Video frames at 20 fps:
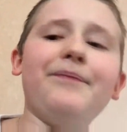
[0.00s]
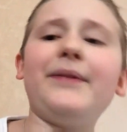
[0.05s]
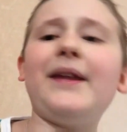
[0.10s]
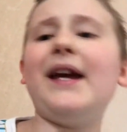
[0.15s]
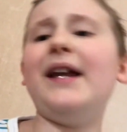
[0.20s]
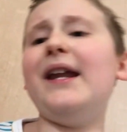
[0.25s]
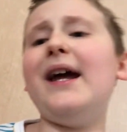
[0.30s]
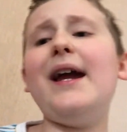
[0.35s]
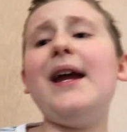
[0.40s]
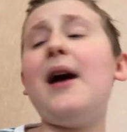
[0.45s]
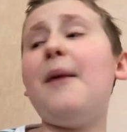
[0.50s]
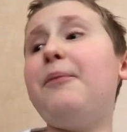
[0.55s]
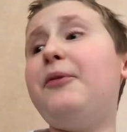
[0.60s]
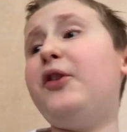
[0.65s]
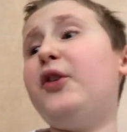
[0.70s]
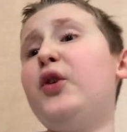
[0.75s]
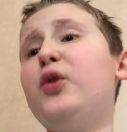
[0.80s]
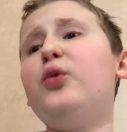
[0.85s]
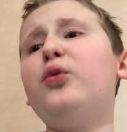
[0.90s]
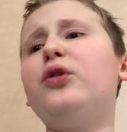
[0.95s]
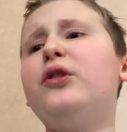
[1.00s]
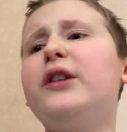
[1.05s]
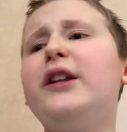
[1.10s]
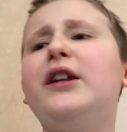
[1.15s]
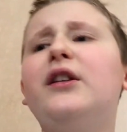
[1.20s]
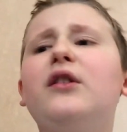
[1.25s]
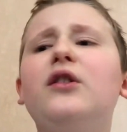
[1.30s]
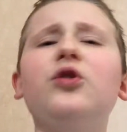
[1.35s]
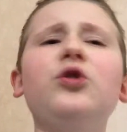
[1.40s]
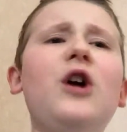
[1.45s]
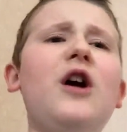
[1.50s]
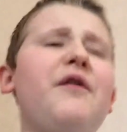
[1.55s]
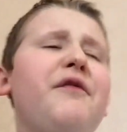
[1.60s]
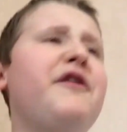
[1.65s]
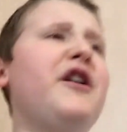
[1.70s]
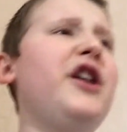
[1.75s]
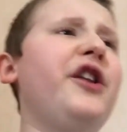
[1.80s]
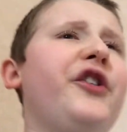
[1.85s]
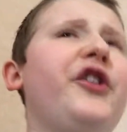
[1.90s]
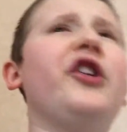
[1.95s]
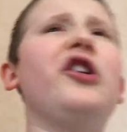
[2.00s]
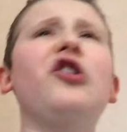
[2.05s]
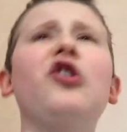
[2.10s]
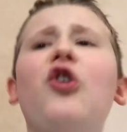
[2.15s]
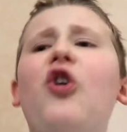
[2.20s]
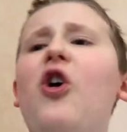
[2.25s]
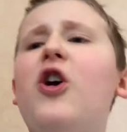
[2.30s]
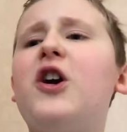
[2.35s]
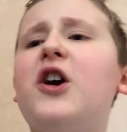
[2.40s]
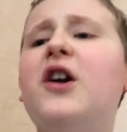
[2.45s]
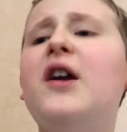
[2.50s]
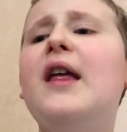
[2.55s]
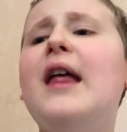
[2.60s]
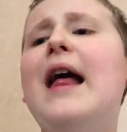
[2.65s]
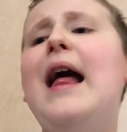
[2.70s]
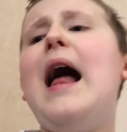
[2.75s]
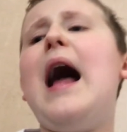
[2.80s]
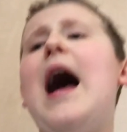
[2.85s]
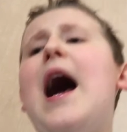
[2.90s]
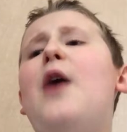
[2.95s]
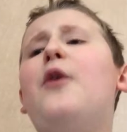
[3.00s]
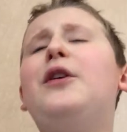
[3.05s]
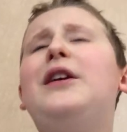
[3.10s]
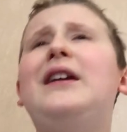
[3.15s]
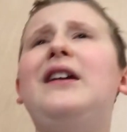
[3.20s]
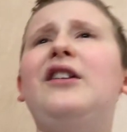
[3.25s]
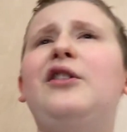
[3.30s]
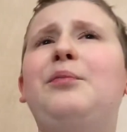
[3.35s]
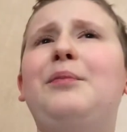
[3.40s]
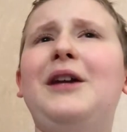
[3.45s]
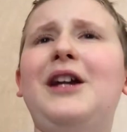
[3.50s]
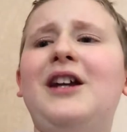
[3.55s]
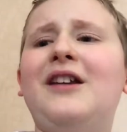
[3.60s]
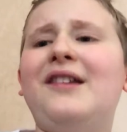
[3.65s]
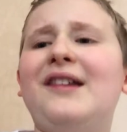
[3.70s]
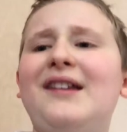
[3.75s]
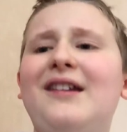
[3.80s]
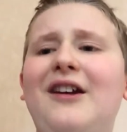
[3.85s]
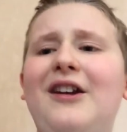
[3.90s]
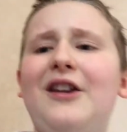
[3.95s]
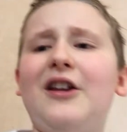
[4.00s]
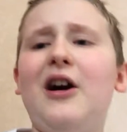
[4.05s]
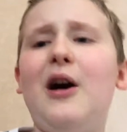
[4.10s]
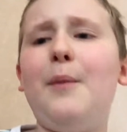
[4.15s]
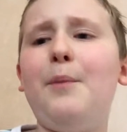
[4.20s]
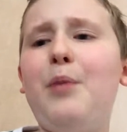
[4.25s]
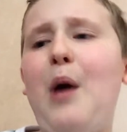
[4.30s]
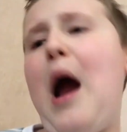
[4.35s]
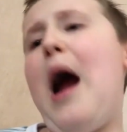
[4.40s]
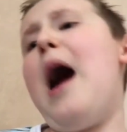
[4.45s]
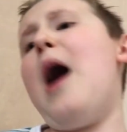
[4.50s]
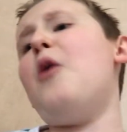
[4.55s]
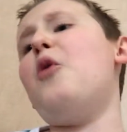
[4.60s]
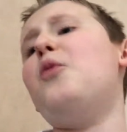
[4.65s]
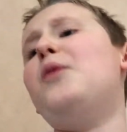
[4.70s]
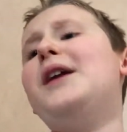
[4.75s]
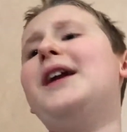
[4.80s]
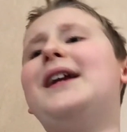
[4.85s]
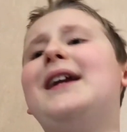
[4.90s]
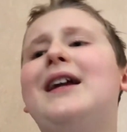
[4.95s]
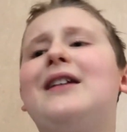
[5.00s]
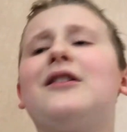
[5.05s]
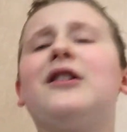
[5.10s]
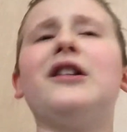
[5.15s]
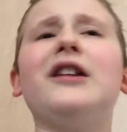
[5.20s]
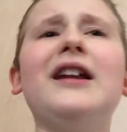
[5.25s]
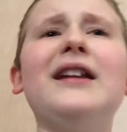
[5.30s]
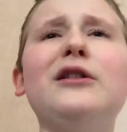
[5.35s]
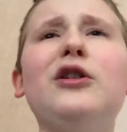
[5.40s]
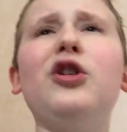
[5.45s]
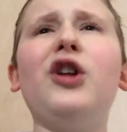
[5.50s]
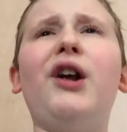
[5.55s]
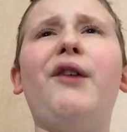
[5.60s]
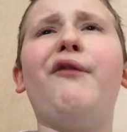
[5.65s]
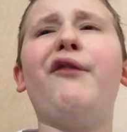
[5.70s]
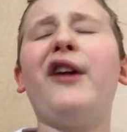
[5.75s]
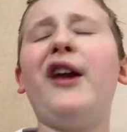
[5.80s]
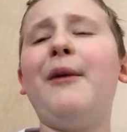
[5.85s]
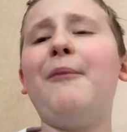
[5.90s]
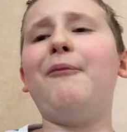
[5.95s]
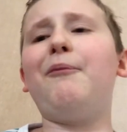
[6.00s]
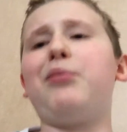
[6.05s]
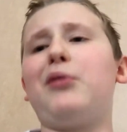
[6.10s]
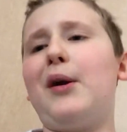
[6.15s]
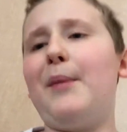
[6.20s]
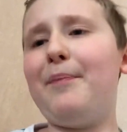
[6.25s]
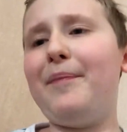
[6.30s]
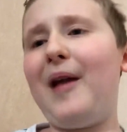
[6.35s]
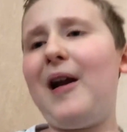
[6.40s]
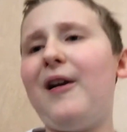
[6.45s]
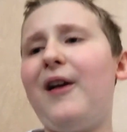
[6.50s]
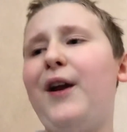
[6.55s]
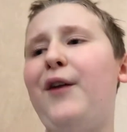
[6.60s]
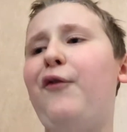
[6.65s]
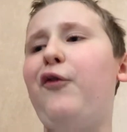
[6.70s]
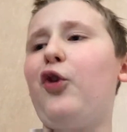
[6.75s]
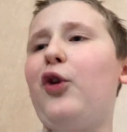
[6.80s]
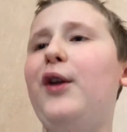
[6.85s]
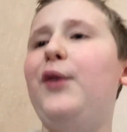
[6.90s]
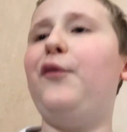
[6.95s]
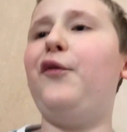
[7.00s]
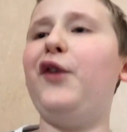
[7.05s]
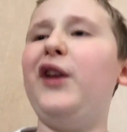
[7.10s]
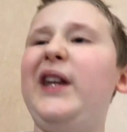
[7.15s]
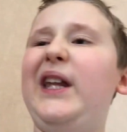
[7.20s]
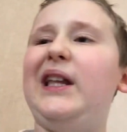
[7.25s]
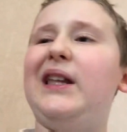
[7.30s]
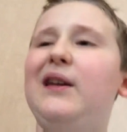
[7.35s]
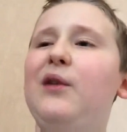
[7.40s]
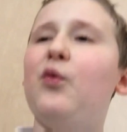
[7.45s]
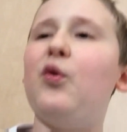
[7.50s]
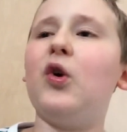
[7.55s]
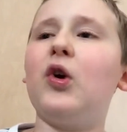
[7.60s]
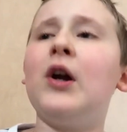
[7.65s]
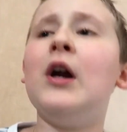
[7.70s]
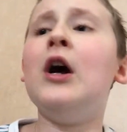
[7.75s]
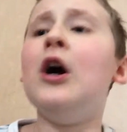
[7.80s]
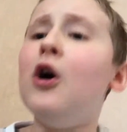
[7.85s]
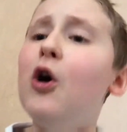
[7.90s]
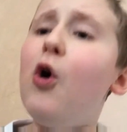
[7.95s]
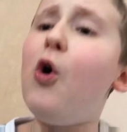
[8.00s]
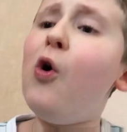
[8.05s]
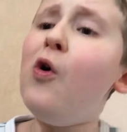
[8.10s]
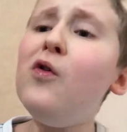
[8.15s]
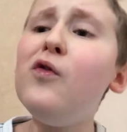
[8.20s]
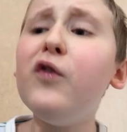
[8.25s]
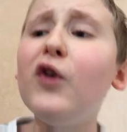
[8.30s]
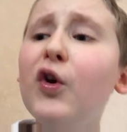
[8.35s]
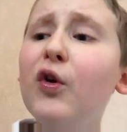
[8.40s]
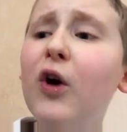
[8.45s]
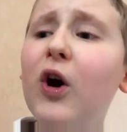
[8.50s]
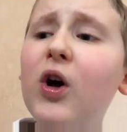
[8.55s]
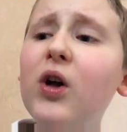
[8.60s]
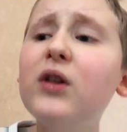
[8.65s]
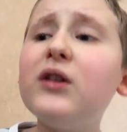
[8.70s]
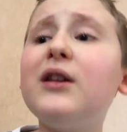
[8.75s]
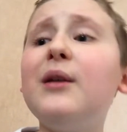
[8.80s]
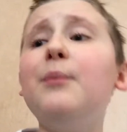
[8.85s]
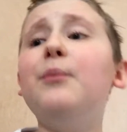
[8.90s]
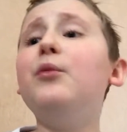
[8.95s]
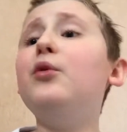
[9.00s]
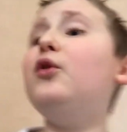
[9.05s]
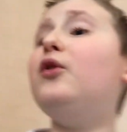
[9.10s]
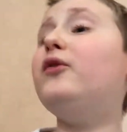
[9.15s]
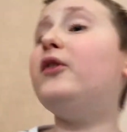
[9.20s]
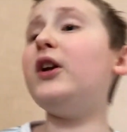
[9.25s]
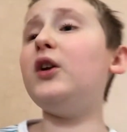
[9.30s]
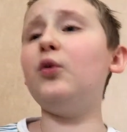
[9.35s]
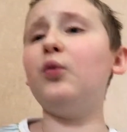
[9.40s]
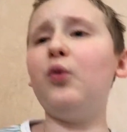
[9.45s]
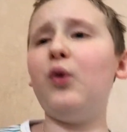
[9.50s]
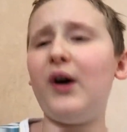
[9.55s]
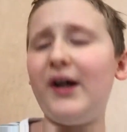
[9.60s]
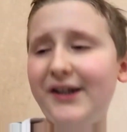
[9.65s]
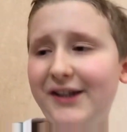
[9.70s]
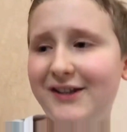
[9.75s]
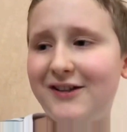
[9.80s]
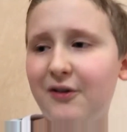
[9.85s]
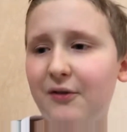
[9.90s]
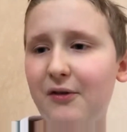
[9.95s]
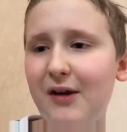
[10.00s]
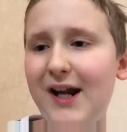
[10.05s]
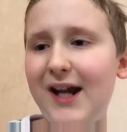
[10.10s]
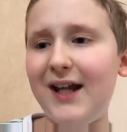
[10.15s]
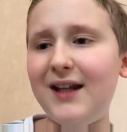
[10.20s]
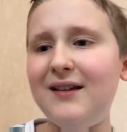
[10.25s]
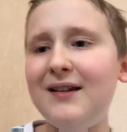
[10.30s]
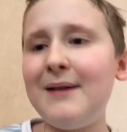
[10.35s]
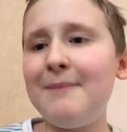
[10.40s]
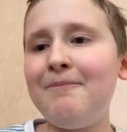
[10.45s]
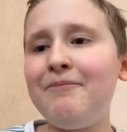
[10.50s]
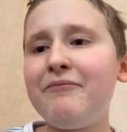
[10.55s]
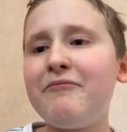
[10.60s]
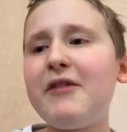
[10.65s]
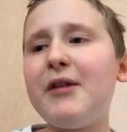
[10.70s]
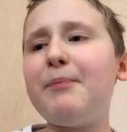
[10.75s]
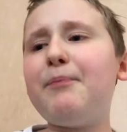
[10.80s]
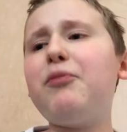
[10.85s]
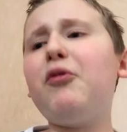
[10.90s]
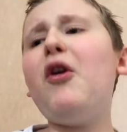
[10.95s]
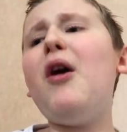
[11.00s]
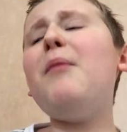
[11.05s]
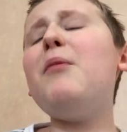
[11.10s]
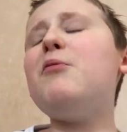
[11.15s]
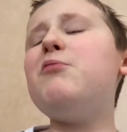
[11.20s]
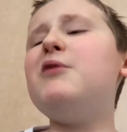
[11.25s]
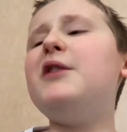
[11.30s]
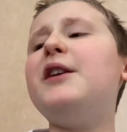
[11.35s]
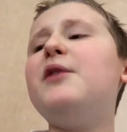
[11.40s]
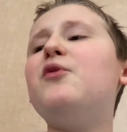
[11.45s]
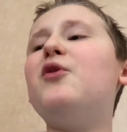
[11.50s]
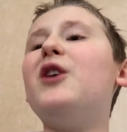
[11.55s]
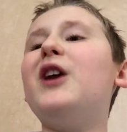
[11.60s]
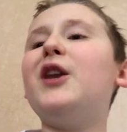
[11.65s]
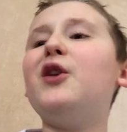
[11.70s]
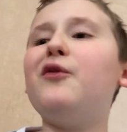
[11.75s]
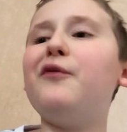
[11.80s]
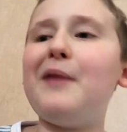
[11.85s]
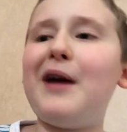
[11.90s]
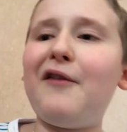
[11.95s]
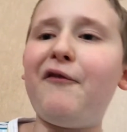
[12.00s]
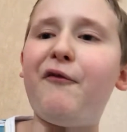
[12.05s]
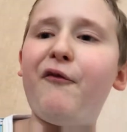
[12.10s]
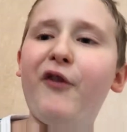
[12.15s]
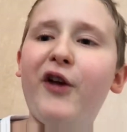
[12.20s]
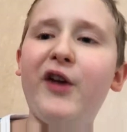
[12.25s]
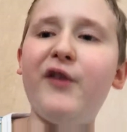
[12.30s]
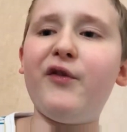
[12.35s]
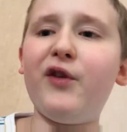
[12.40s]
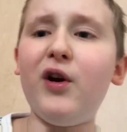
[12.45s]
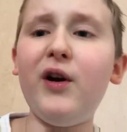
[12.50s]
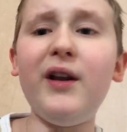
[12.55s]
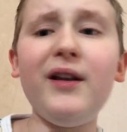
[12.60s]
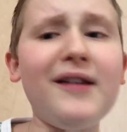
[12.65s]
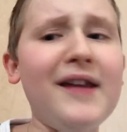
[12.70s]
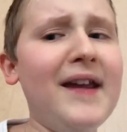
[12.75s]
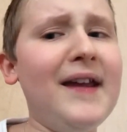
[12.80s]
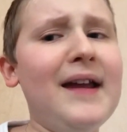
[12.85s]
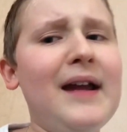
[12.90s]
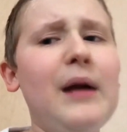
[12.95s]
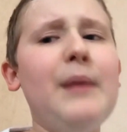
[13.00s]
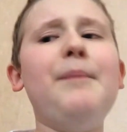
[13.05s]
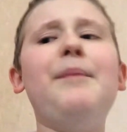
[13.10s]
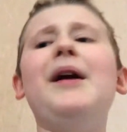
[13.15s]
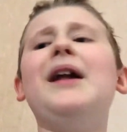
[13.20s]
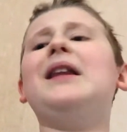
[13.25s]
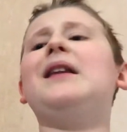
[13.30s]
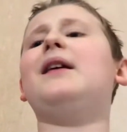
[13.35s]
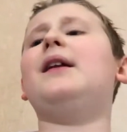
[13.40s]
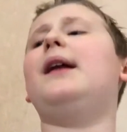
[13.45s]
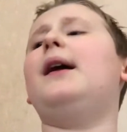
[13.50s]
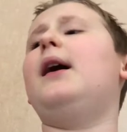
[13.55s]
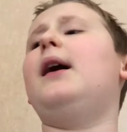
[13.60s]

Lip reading: and I absolutely love his look, how he's being set up, how we get little of him preparing for Infinity War. Overall, the movie was great, probably one of my favorite, but